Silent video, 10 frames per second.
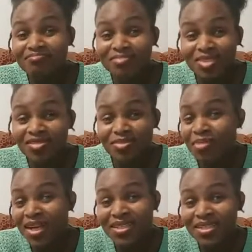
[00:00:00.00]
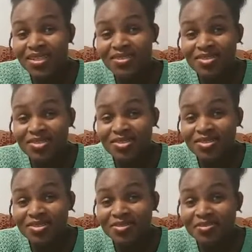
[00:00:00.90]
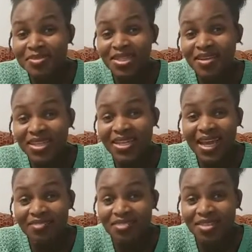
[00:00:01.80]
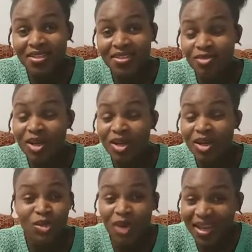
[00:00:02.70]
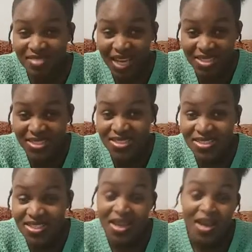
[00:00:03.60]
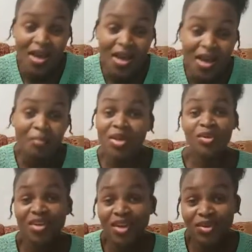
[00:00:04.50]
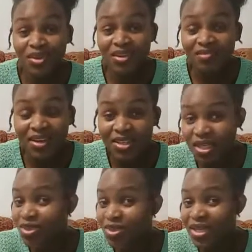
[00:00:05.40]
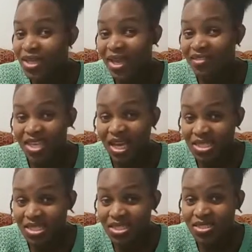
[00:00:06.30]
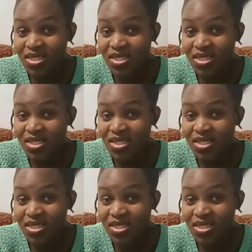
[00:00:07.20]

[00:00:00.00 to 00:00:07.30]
every morning and so I have to get IV, one new IV access. I don't know if none of ever get juket with IV access.